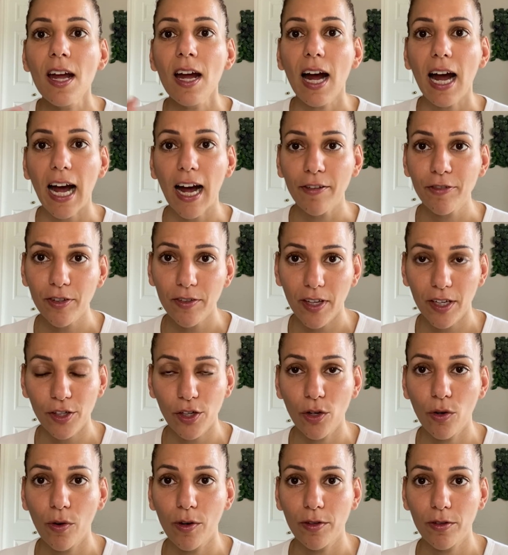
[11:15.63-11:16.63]
After that, you
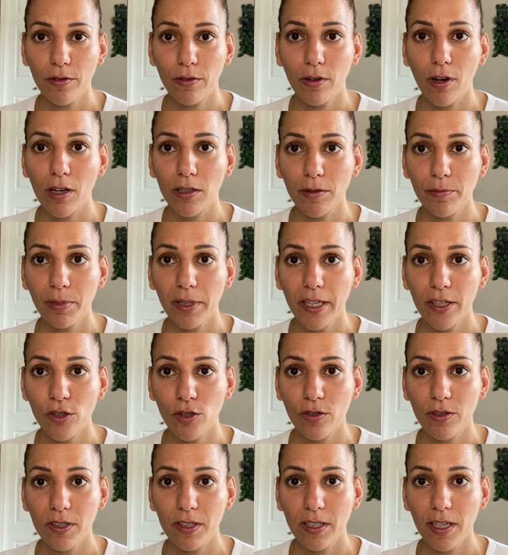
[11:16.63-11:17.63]
go into the
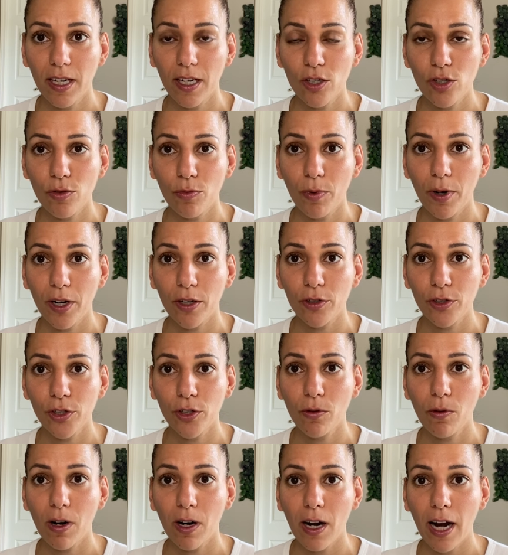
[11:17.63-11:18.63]
contemplation stage, where
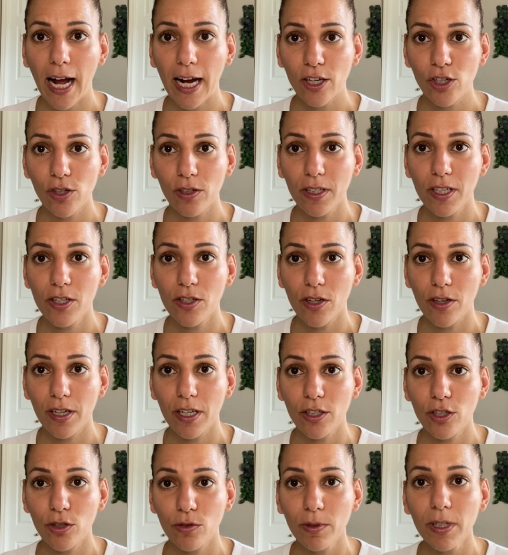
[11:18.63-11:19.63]
you are actually starting
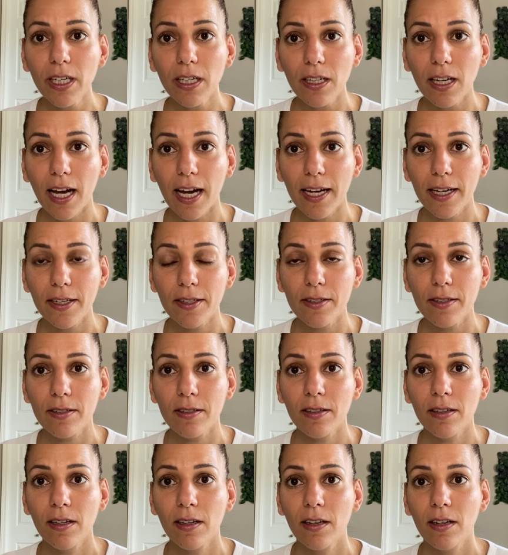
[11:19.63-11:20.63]
to realize
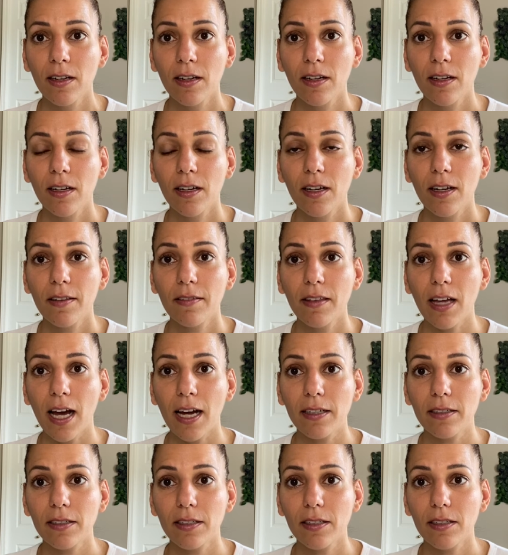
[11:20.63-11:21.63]

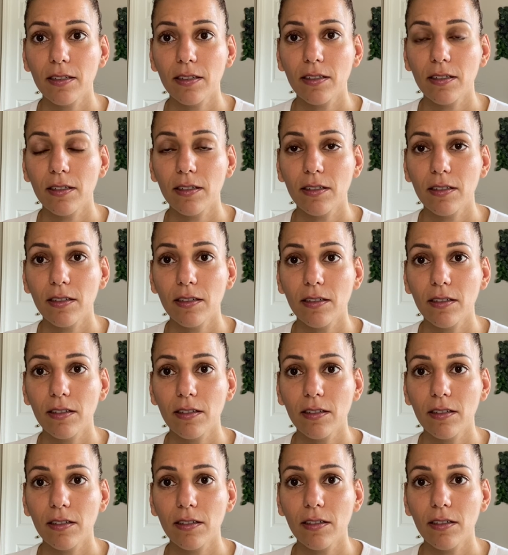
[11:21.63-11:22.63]
that
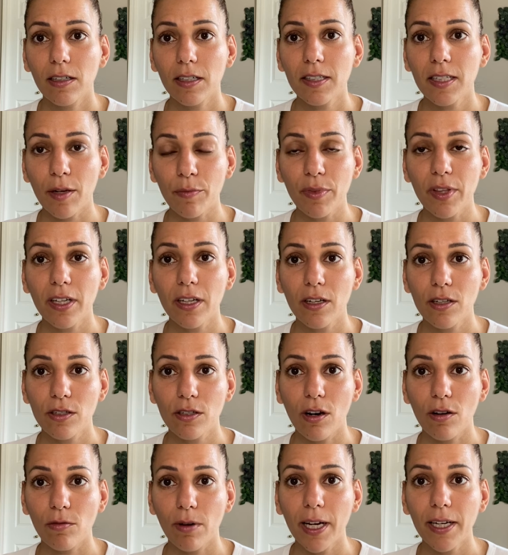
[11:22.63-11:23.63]
something is
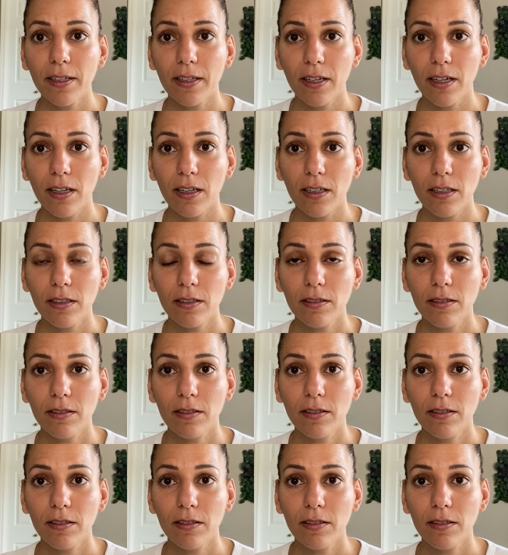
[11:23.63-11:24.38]
not right here.